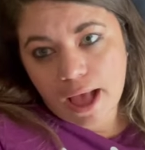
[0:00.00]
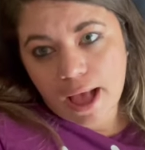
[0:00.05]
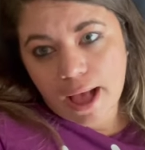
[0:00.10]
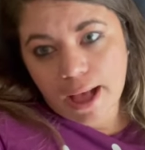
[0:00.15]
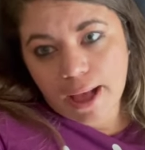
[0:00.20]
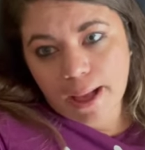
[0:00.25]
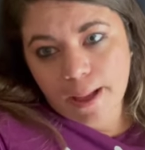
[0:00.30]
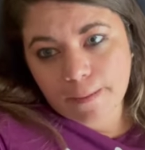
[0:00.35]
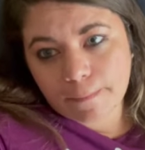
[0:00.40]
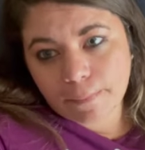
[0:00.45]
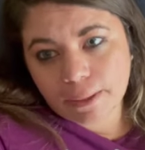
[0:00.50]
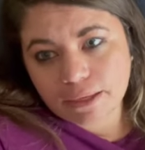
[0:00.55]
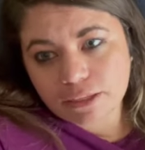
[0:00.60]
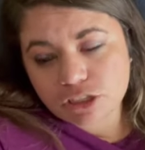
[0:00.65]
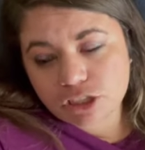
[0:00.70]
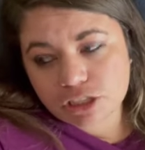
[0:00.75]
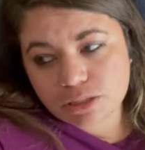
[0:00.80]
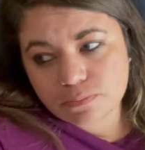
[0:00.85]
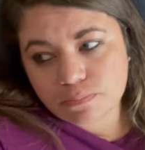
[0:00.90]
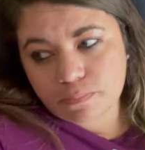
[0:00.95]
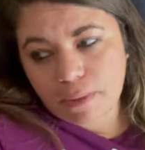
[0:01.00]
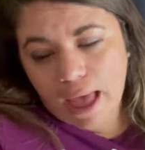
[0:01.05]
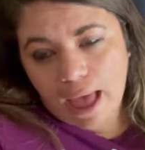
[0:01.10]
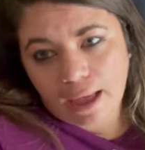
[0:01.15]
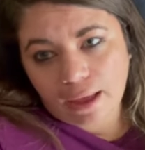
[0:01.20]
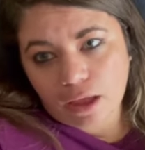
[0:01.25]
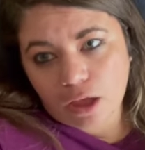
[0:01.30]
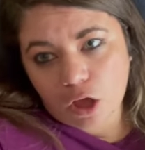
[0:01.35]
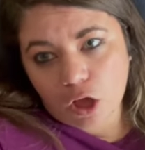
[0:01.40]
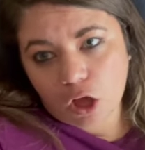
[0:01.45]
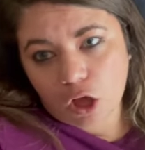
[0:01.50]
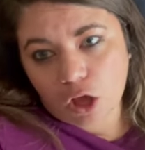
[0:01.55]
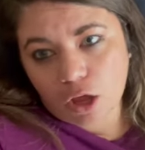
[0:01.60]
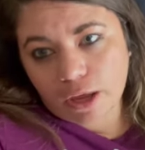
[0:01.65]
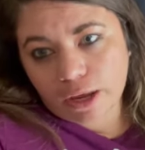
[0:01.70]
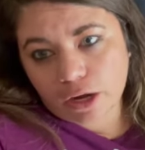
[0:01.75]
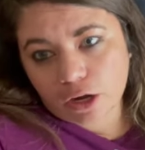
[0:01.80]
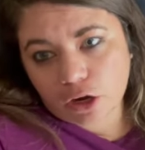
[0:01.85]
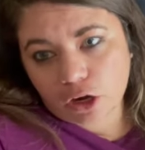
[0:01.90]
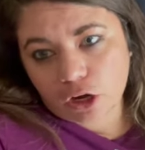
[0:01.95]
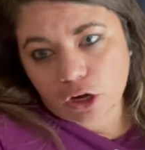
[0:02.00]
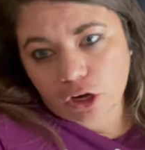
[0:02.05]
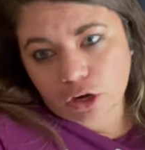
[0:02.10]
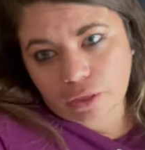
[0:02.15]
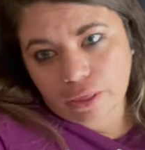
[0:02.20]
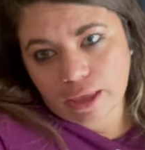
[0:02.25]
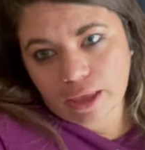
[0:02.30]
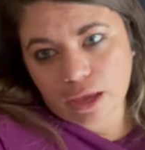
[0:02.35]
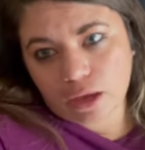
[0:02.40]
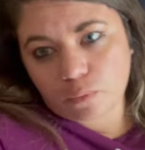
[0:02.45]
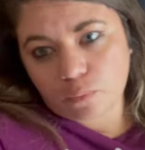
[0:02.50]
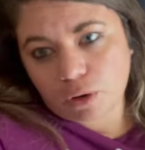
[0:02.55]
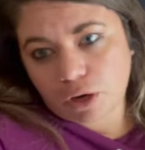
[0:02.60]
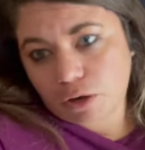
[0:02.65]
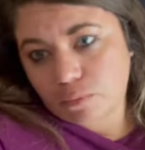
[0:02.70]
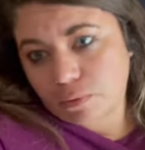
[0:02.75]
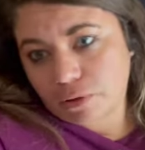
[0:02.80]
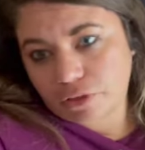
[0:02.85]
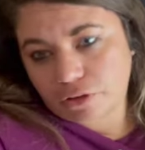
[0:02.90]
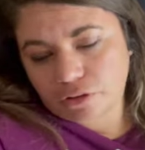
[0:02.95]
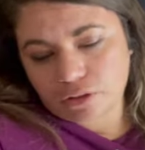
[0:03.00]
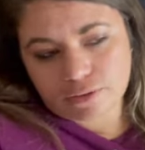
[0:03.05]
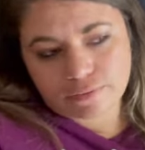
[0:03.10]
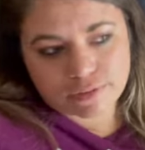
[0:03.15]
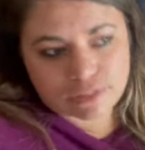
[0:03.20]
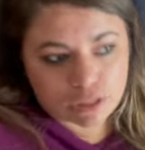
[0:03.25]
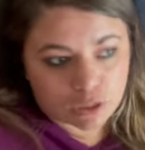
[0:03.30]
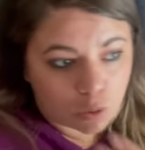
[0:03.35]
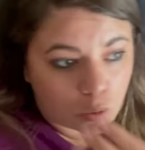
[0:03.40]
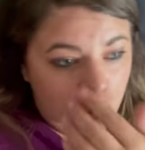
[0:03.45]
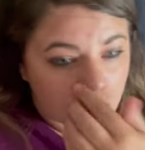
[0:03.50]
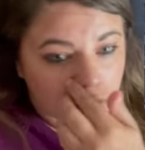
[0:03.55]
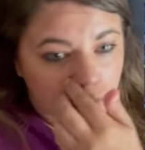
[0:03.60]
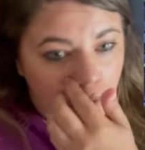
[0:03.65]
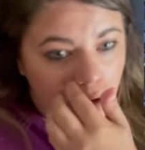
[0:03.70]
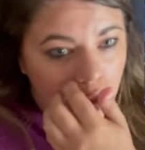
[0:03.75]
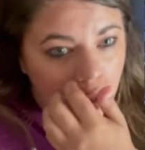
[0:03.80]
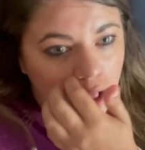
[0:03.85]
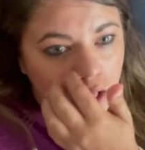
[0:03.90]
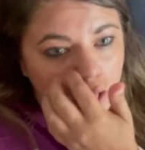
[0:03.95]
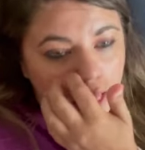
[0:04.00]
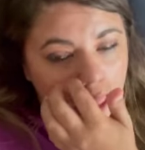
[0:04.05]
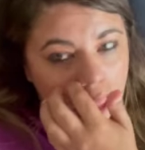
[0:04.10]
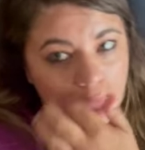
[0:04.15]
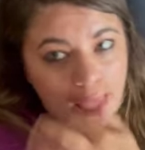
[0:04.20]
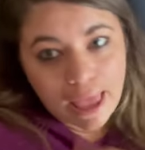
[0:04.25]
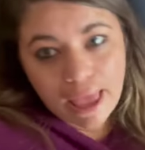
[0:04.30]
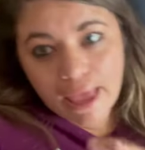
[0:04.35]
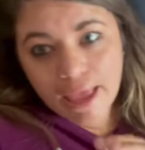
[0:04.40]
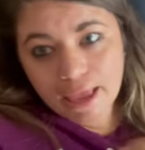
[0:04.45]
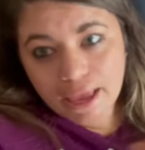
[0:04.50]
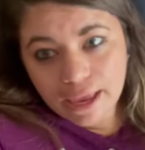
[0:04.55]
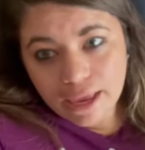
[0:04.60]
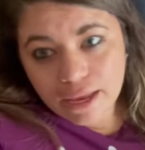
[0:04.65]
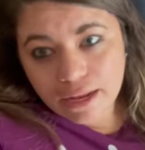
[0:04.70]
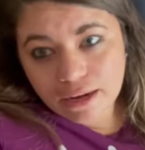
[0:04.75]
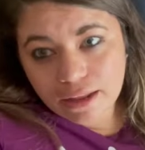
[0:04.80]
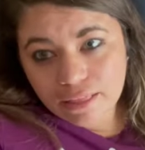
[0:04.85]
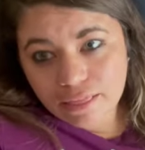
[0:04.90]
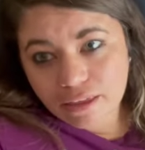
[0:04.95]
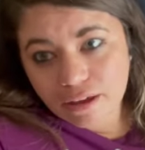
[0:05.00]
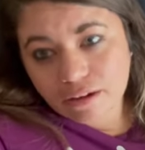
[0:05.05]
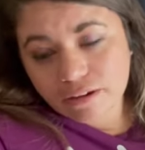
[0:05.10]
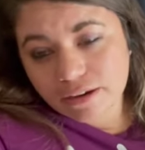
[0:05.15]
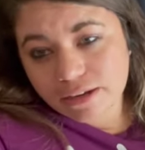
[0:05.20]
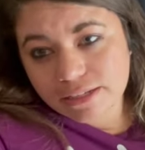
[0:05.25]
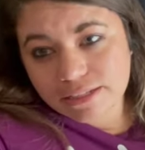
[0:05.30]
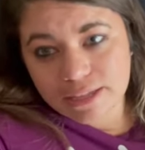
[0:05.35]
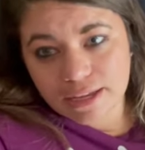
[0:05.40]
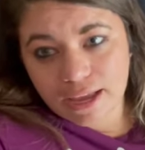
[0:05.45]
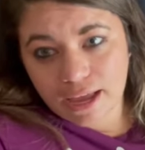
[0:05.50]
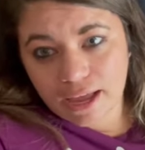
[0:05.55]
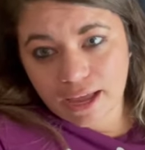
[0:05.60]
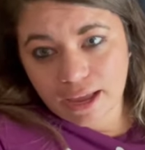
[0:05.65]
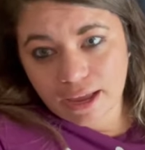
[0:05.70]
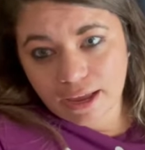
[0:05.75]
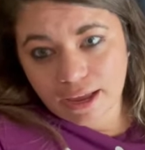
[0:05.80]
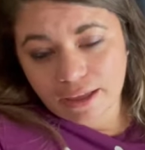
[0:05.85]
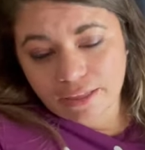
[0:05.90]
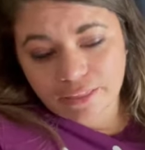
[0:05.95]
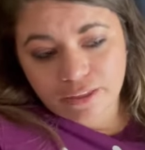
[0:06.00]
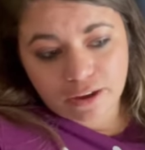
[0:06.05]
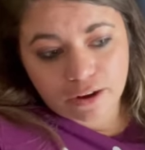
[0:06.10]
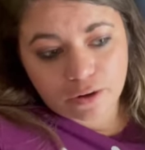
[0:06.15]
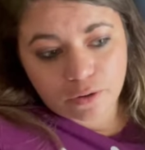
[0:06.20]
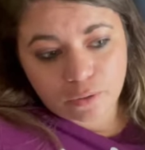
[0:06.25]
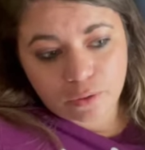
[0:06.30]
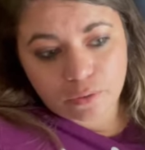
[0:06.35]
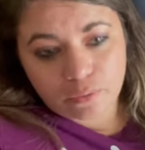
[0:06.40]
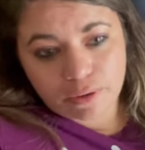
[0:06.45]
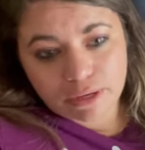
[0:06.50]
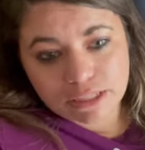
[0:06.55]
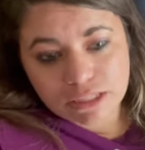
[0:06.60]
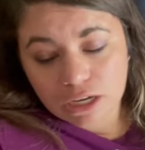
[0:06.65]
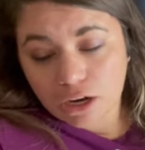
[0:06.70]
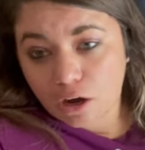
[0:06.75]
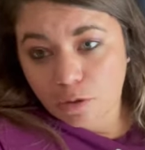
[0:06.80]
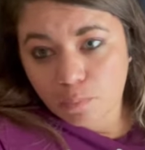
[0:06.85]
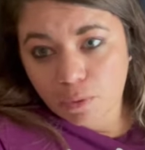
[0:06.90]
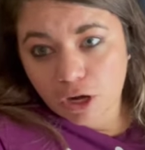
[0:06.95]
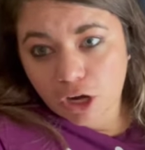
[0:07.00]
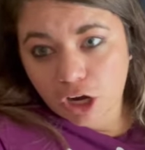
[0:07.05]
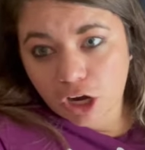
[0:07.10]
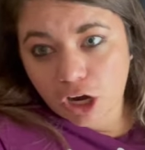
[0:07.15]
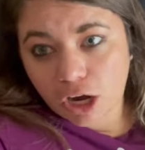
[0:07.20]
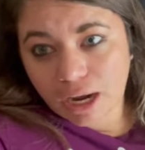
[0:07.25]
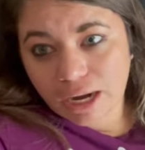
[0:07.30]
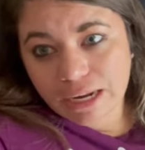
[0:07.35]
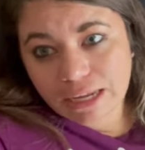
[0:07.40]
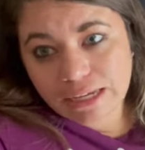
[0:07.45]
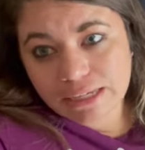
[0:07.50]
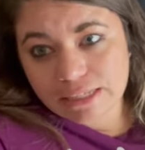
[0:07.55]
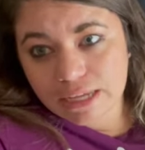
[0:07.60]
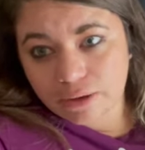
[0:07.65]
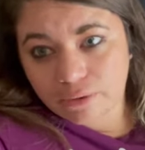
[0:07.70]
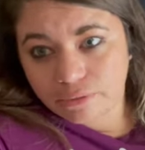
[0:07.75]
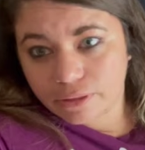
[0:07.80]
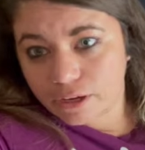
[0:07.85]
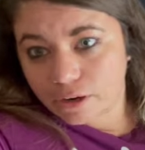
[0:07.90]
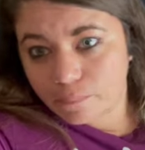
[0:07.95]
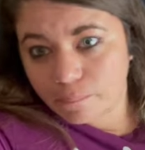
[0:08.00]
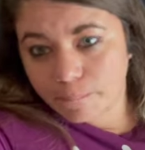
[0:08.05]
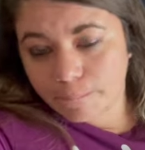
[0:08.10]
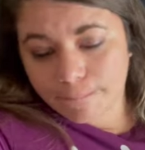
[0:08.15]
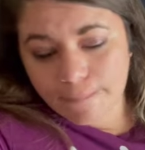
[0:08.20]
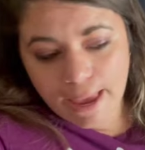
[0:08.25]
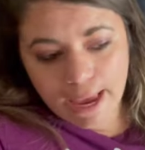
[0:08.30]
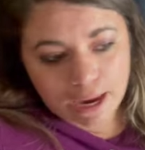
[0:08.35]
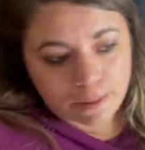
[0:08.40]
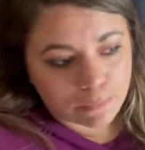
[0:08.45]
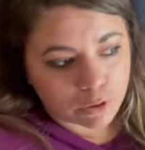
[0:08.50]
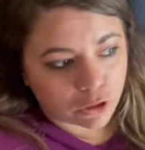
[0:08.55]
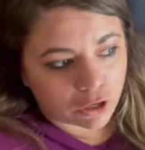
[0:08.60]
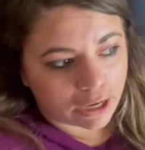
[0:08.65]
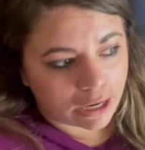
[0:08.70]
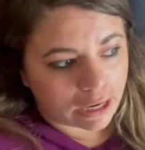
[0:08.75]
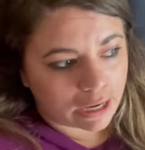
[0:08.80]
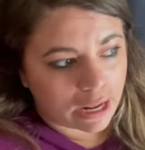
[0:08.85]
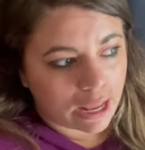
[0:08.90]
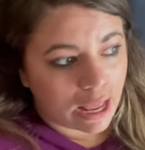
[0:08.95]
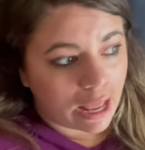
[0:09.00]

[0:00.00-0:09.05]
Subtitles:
And she's back in her, like, where her brother lives in Cornwall, and there is a guy there who is a carpenter, and he's out there hammering.